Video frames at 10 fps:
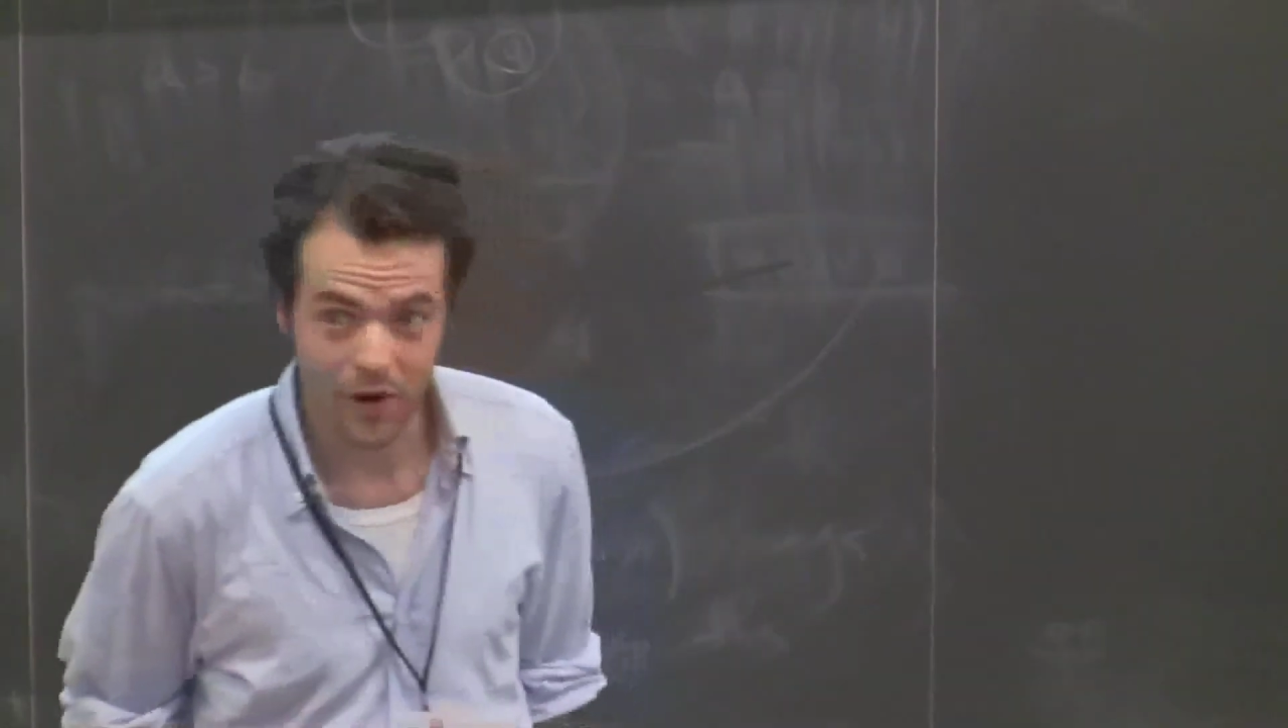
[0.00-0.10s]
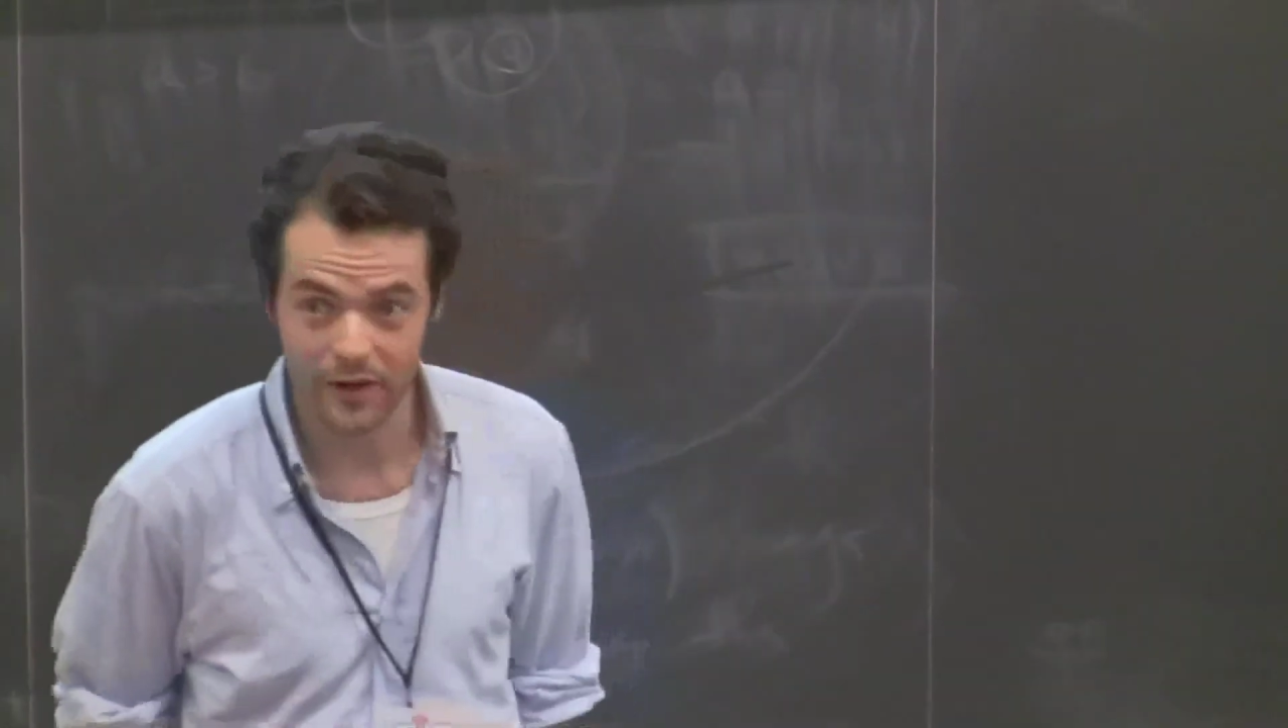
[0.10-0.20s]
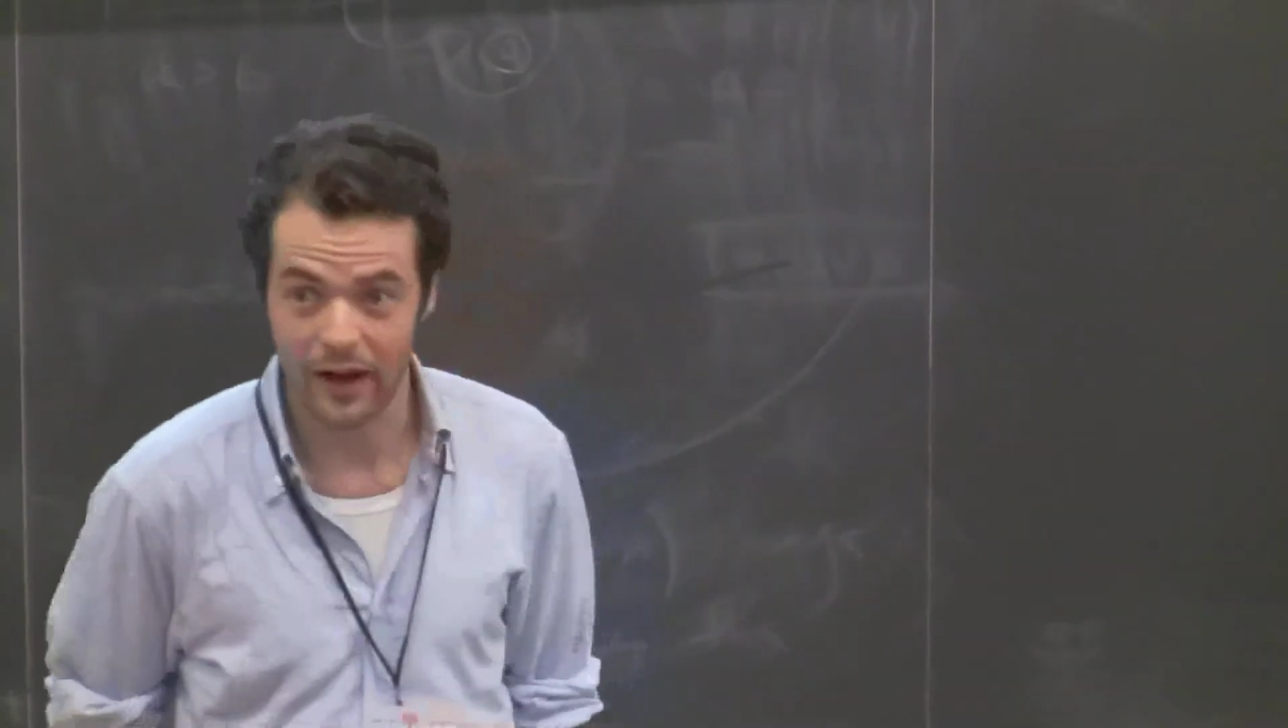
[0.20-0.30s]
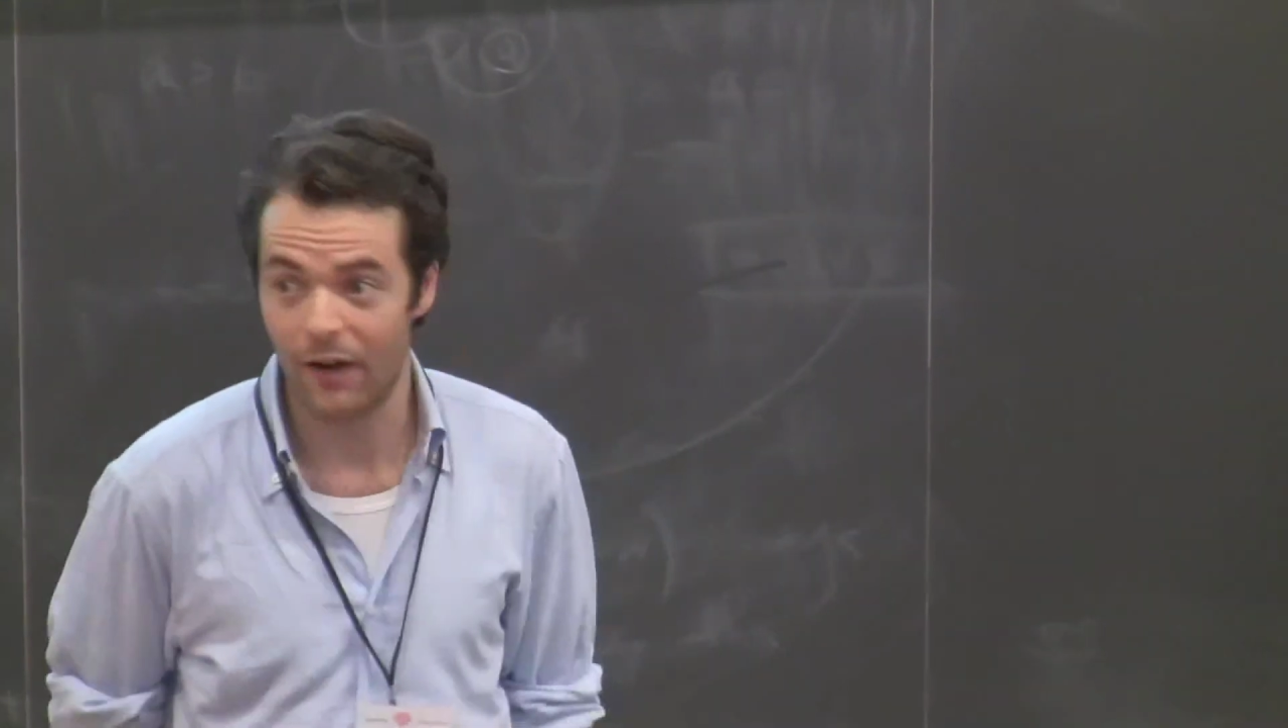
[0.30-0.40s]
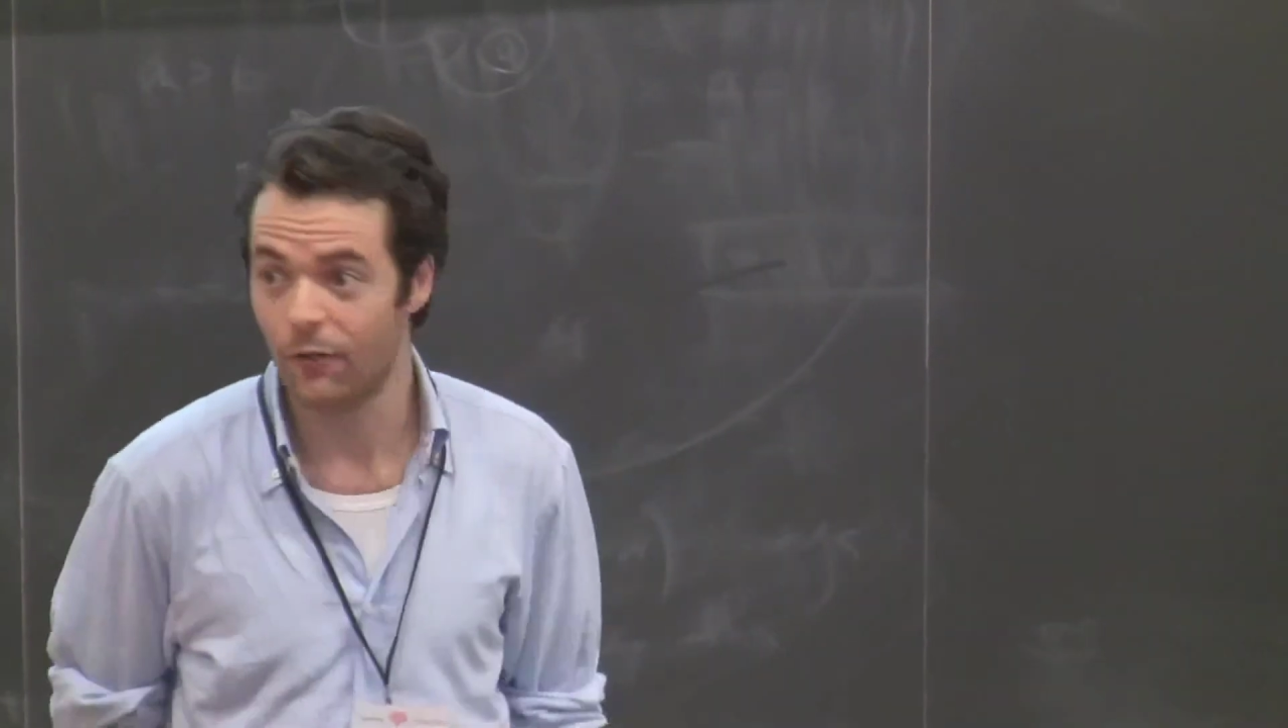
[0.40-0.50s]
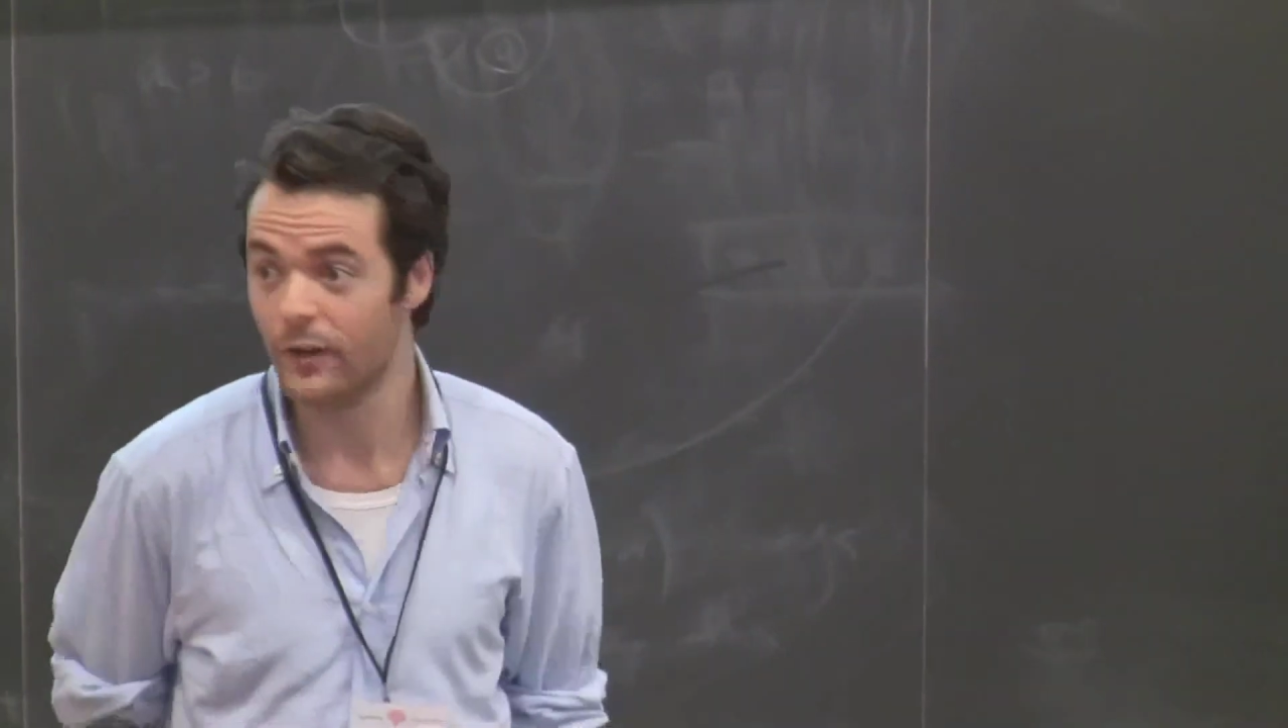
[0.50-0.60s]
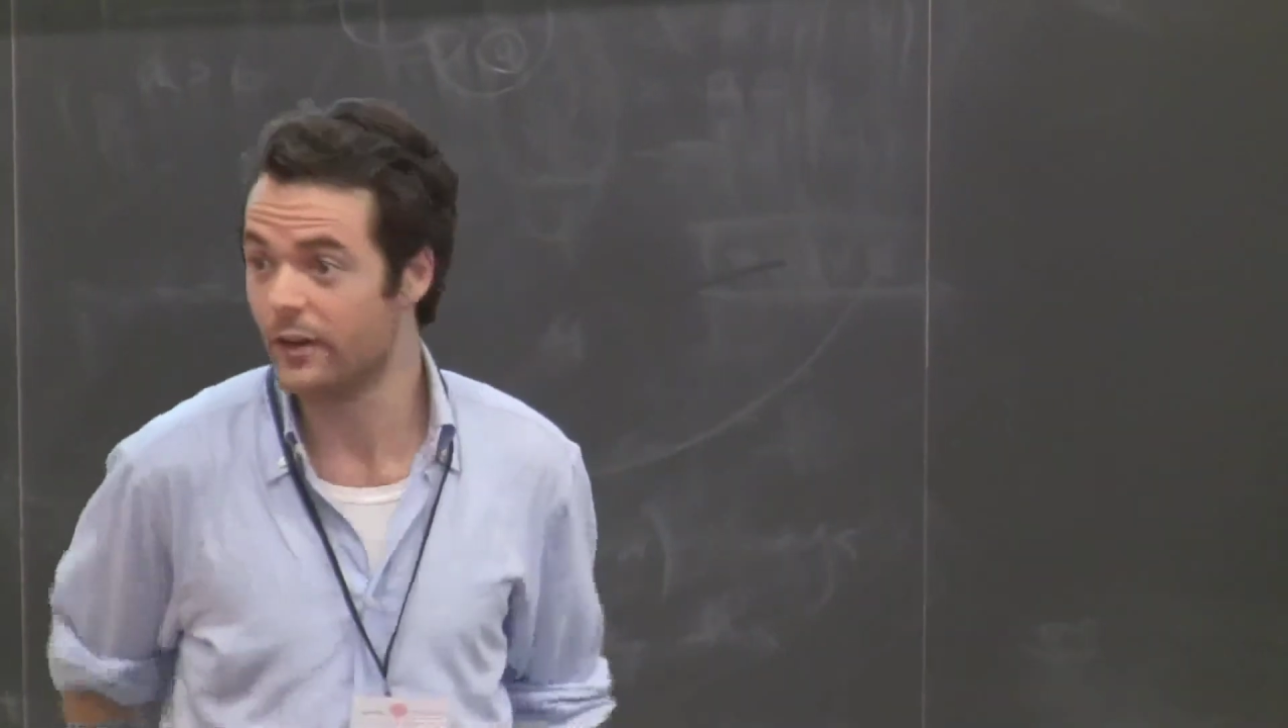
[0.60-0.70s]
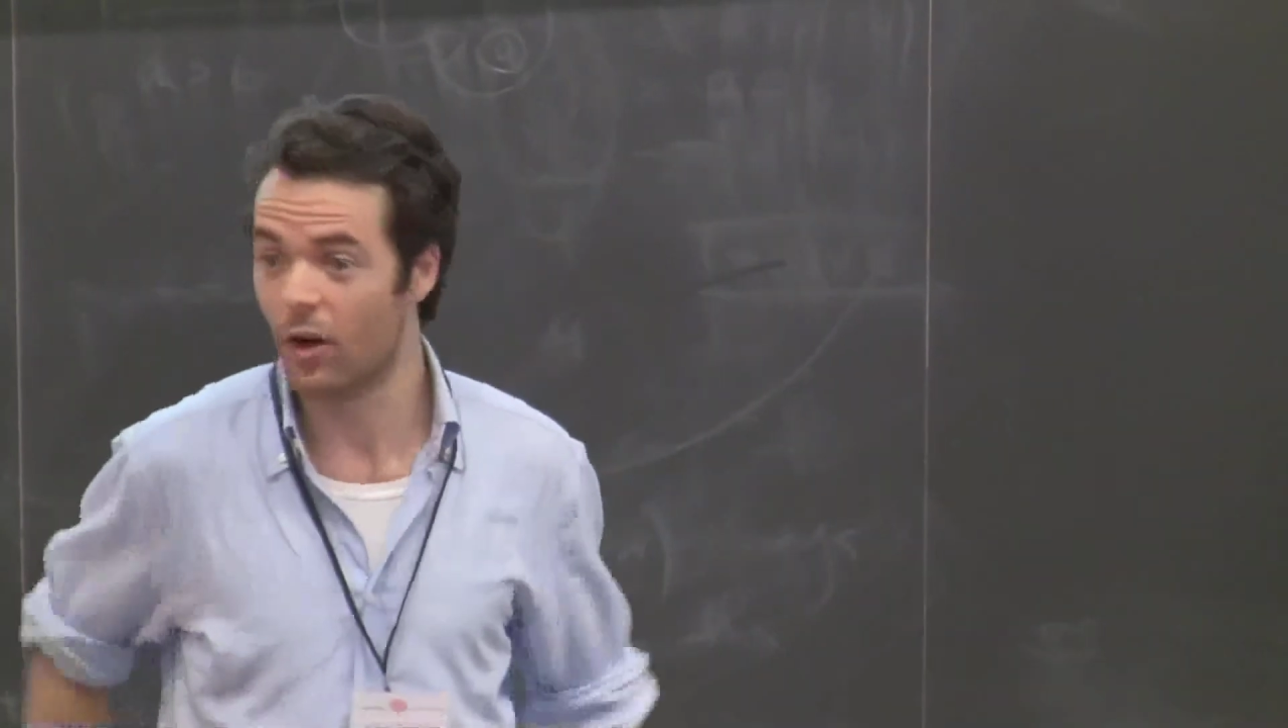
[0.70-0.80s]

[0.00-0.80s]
very carefully